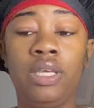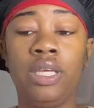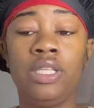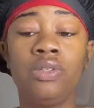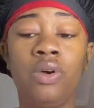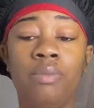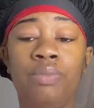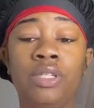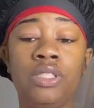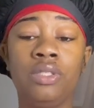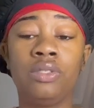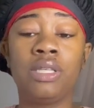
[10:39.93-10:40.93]
He's going to
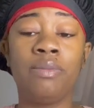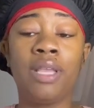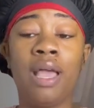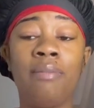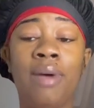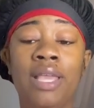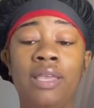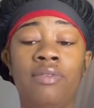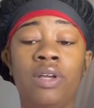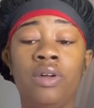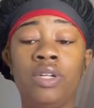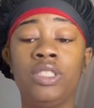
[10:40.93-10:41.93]
put you, some of y'all might
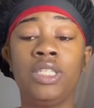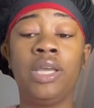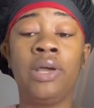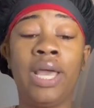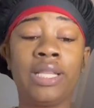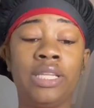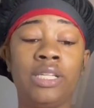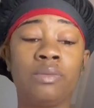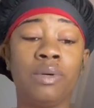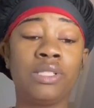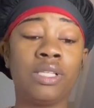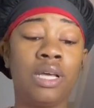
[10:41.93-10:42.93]
even go to jail after this
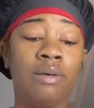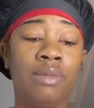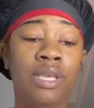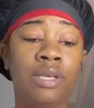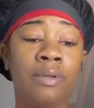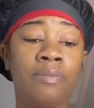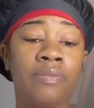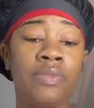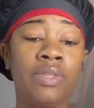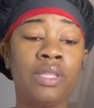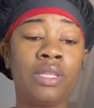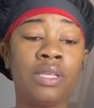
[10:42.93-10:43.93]
person come in.
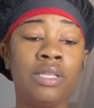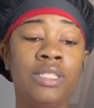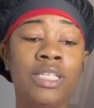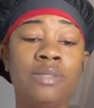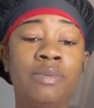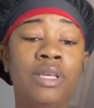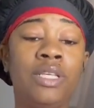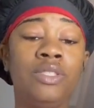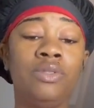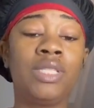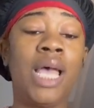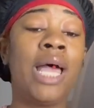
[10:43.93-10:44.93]
Just because
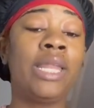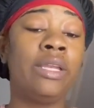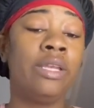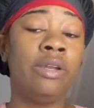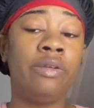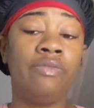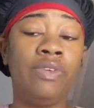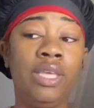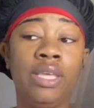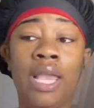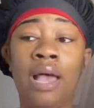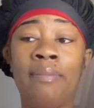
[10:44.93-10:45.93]
you tired of the
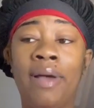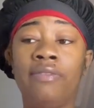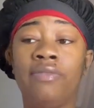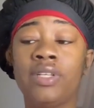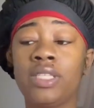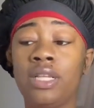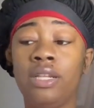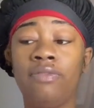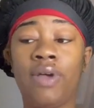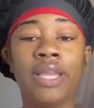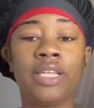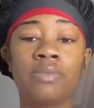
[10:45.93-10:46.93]
defeat. Y'all might physically
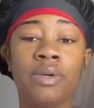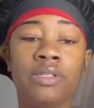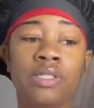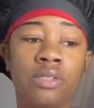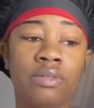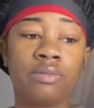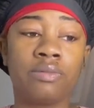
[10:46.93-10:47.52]
fight the person.